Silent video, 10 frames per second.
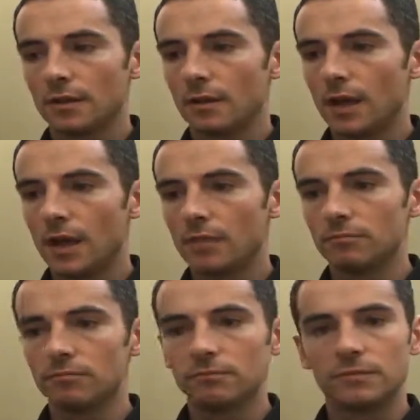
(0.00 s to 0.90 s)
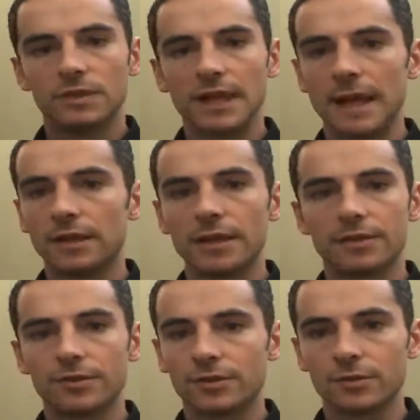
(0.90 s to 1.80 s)
10
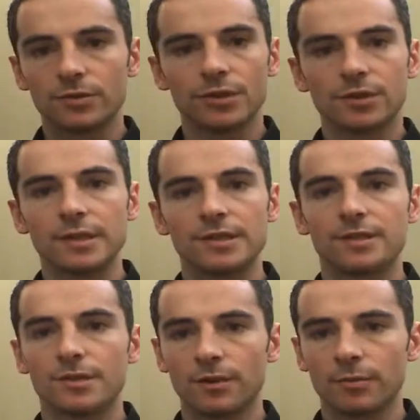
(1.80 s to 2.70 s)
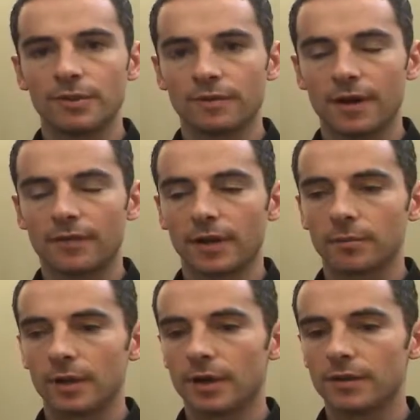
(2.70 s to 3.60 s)
years or so, certainly since the numbers of African
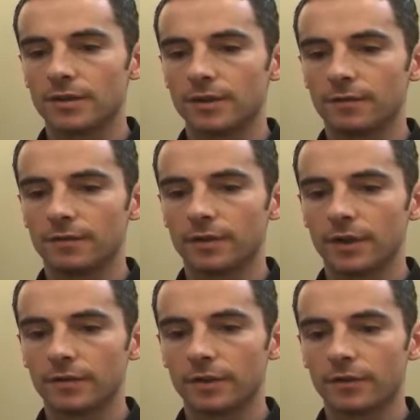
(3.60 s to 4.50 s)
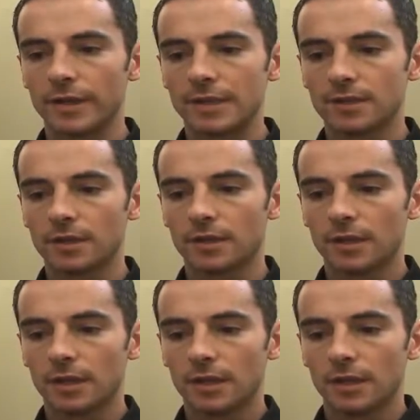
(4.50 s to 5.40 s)
players have increased.
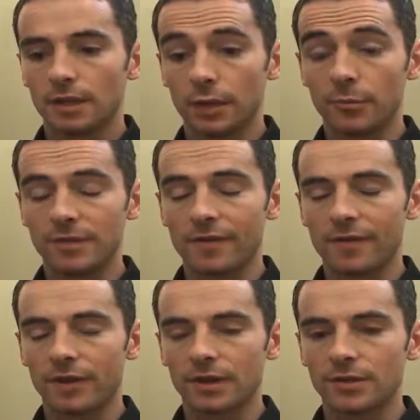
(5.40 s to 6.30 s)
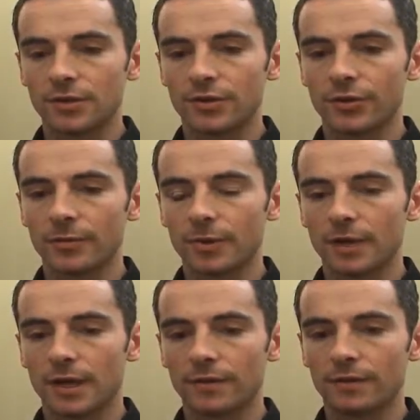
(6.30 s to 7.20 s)
The numbers of Africans in Europe
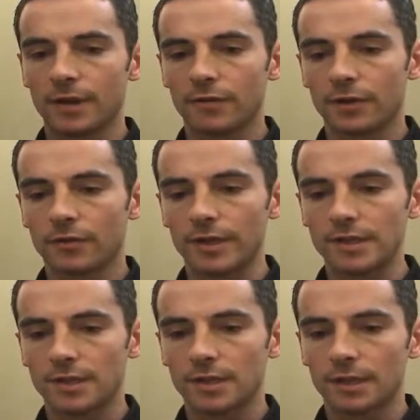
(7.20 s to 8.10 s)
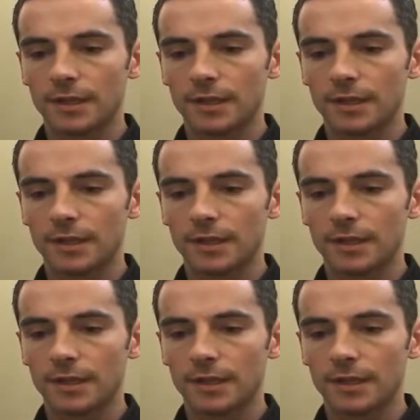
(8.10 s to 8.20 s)
have increased.